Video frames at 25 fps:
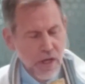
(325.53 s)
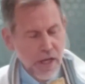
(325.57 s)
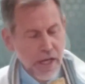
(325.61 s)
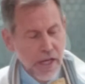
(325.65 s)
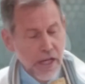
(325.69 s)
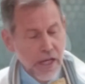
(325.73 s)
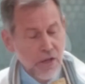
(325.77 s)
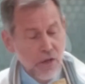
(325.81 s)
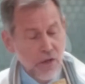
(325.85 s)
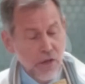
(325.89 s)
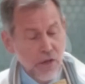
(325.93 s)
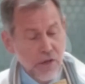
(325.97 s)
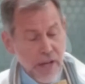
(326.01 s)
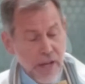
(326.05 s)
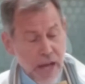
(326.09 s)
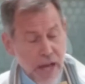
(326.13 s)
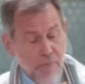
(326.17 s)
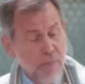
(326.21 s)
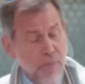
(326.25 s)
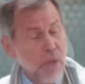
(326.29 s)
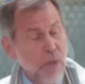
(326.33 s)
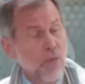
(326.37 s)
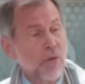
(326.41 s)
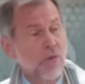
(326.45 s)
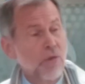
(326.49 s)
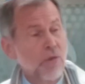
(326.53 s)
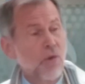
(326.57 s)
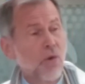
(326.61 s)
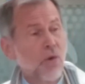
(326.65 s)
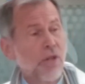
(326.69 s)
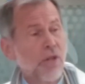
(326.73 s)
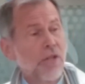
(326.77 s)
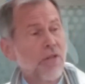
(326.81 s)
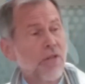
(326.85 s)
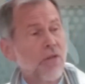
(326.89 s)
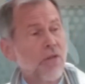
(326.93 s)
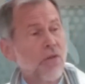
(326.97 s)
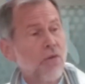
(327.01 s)
It should not be
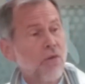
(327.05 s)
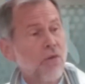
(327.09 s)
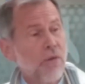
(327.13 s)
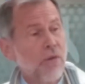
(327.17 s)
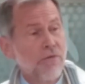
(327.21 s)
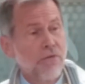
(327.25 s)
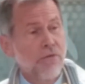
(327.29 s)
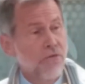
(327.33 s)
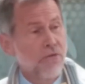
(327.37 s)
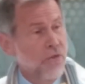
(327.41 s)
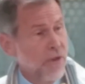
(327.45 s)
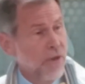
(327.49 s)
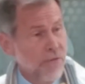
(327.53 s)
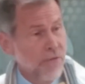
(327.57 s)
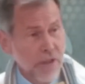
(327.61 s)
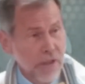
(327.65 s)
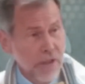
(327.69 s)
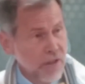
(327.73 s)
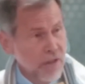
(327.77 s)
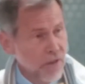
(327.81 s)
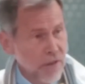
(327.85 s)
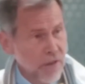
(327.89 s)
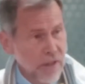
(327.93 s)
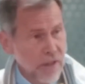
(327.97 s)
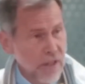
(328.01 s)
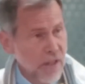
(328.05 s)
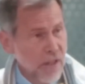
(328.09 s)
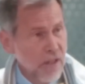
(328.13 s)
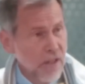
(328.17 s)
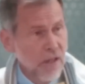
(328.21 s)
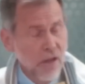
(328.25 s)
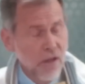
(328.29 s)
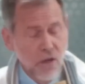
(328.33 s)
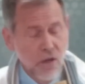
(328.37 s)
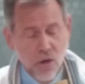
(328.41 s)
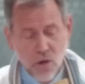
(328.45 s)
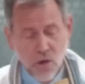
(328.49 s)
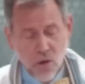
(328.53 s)
resorted to frivolously
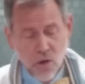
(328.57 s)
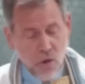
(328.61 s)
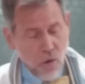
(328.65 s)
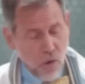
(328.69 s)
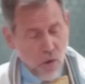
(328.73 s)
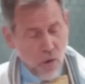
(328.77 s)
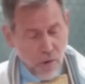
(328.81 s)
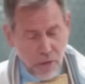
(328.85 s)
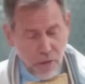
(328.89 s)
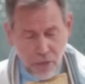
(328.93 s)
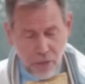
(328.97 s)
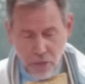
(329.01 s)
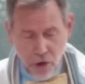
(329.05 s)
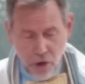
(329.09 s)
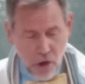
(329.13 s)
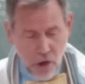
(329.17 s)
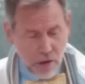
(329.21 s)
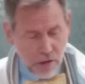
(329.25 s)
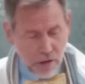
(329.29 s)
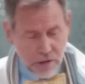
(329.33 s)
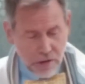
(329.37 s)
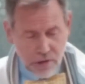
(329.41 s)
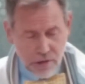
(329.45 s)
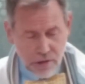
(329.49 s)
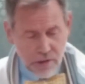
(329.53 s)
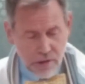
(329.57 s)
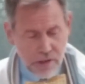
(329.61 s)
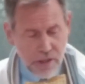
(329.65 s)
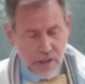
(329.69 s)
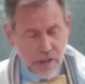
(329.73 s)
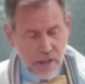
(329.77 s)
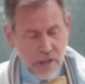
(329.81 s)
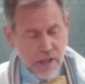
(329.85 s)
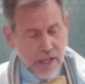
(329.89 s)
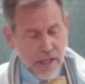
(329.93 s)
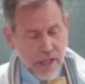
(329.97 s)
or thoughtlessly.